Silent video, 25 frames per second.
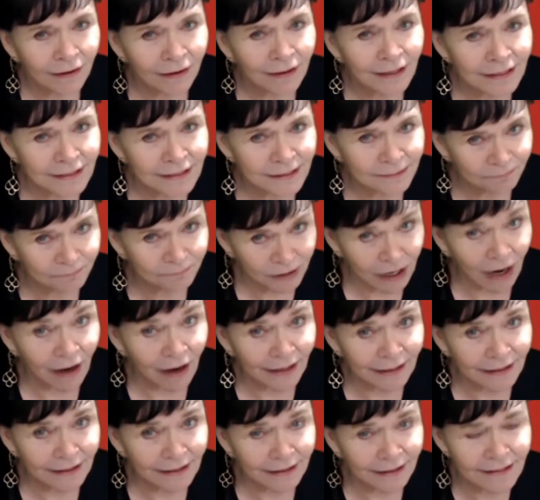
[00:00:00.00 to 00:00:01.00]
is
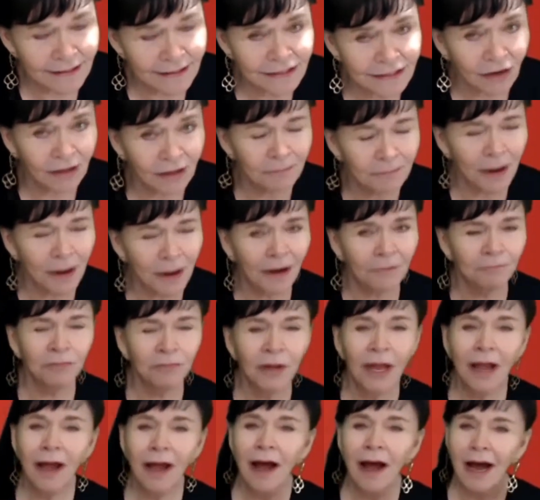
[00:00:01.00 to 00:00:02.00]
guided is all about.
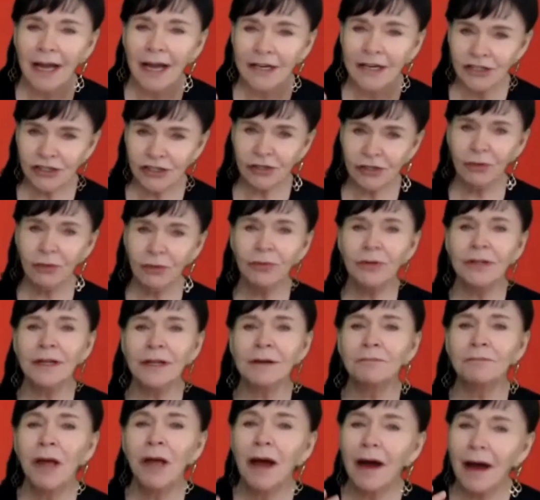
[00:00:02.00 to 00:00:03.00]
I showed
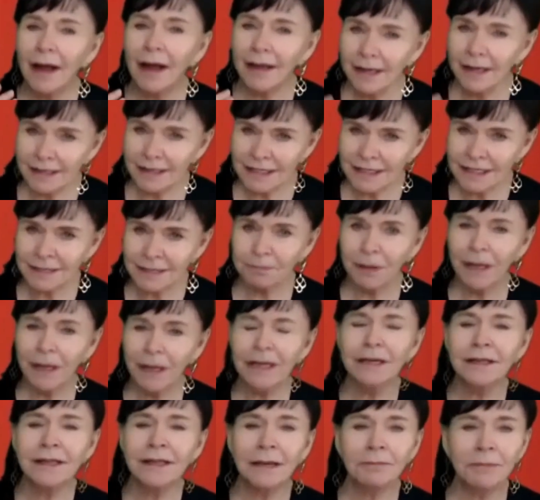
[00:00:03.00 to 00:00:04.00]
them, I
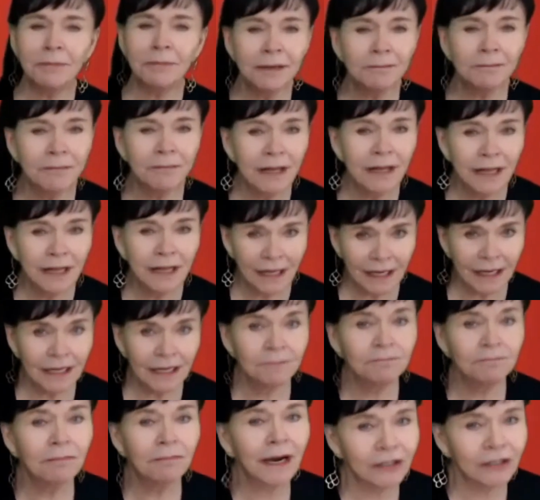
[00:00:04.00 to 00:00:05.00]
explained to them in
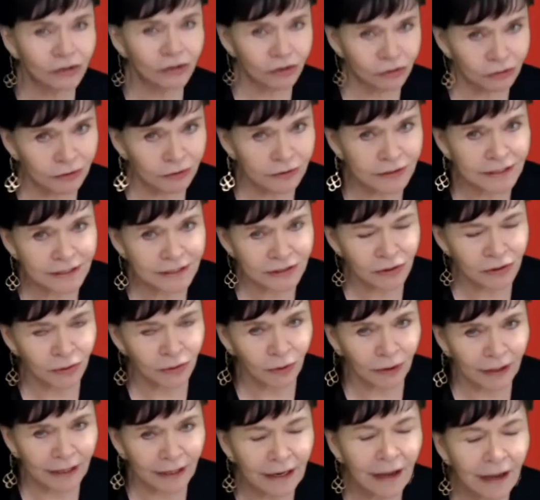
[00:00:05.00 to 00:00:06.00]
in my true
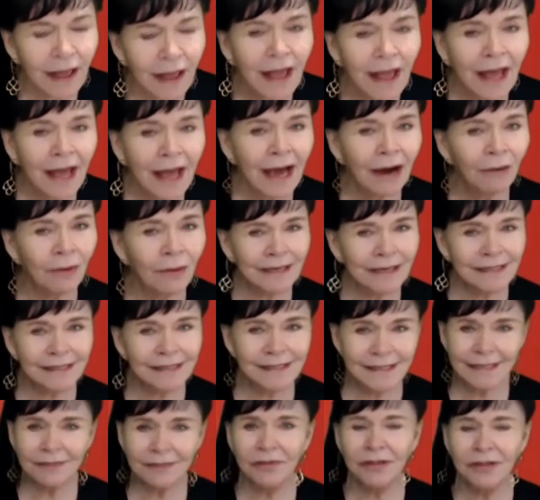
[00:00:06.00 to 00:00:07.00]
story, how I
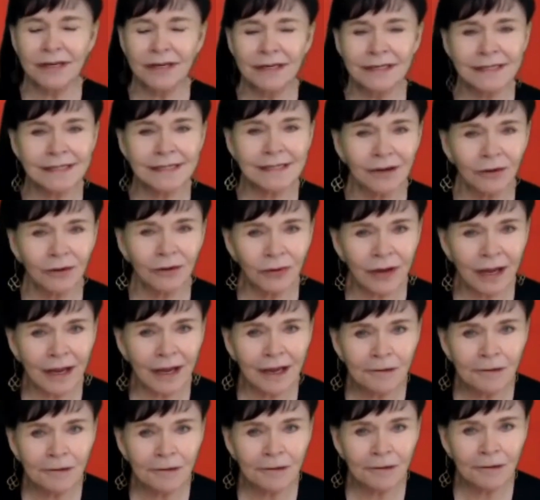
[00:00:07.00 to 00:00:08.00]
did this,
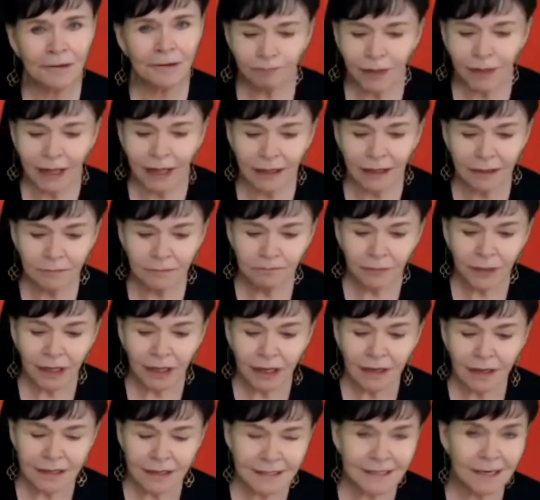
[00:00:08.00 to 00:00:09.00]
okay? And
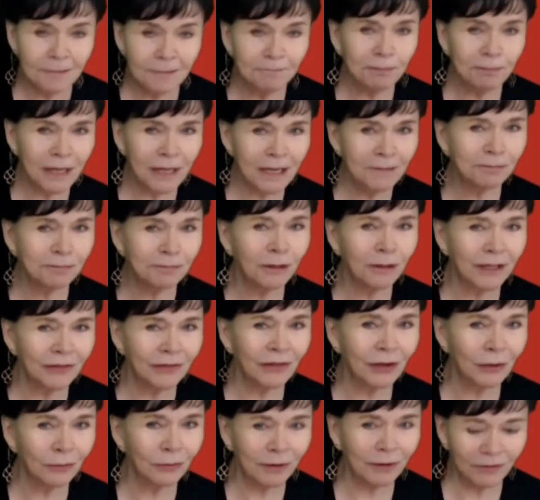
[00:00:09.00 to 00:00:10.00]
some people in
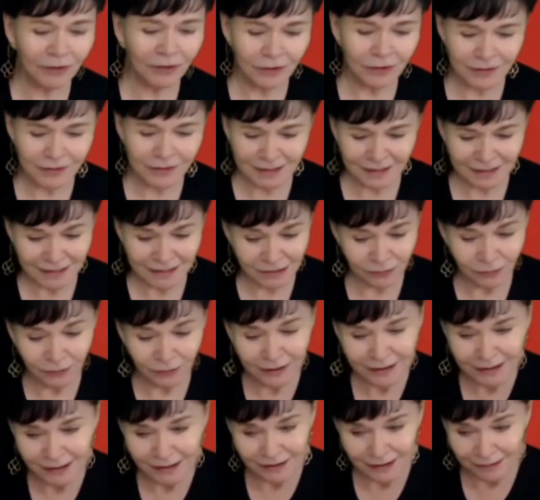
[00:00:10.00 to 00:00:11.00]
their reviews, this is
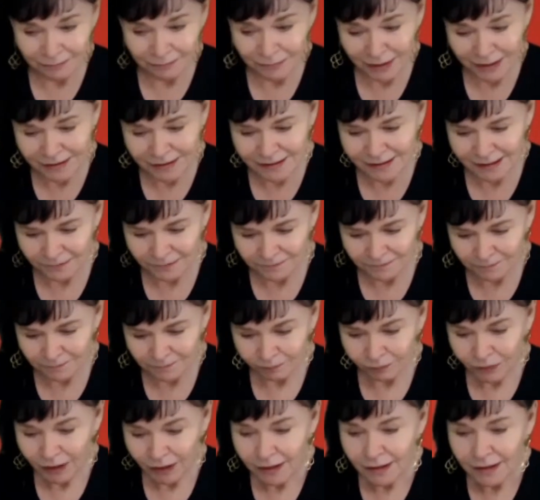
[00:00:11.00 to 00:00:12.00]
really amazing.
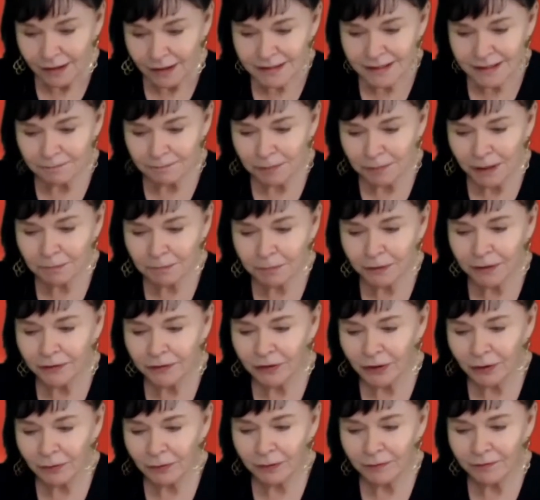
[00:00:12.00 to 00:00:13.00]
Some people in
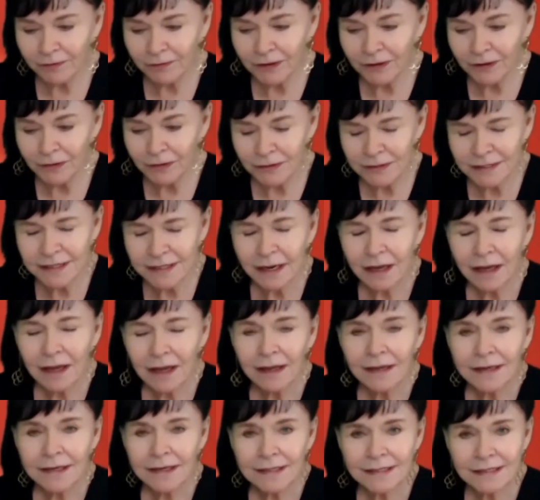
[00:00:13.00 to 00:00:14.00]
their reviews
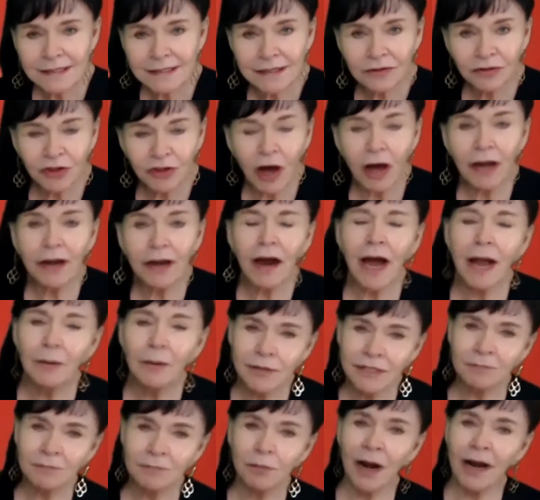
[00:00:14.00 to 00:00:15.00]
thought I
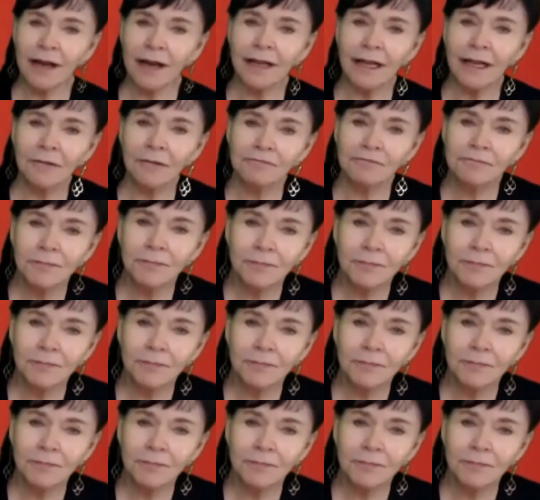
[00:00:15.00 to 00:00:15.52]
was bragging